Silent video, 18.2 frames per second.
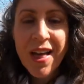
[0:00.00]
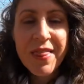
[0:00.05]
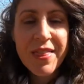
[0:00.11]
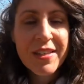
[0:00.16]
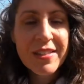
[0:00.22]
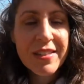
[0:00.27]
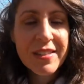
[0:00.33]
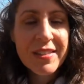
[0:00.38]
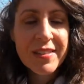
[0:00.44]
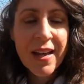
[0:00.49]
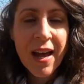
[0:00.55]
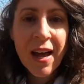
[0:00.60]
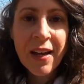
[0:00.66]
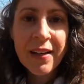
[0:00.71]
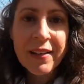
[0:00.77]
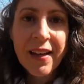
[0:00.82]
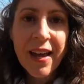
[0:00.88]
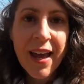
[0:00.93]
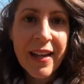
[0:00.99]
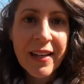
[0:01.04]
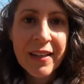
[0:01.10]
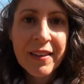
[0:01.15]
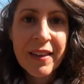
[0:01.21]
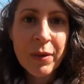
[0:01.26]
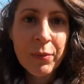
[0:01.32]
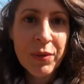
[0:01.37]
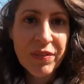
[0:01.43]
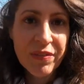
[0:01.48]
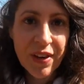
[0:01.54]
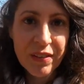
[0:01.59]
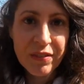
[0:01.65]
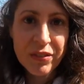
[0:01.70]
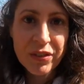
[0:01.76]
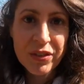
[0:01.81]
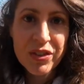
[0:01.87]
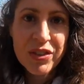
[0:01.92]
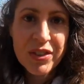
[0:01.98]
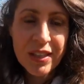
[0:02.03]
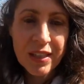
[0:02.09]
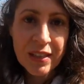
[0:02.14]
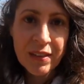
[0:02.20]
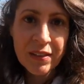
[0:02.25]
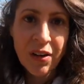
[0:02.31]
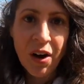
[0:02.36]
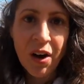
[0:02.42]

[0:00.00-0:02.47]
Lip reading: This is not anything we've ever seen